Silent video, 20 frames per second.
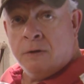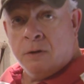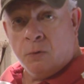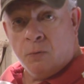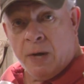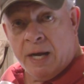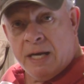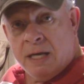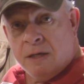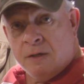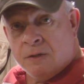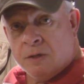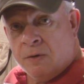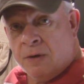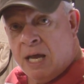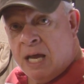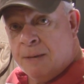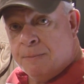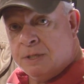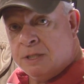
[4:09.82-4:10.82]
the ratings
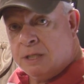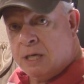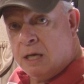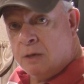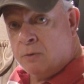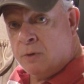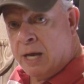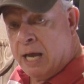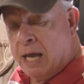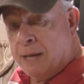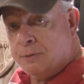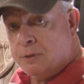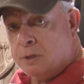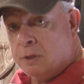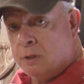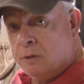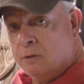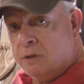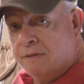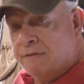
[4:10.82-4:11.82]
on Amazon were
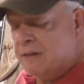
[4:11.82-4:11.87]
absolutely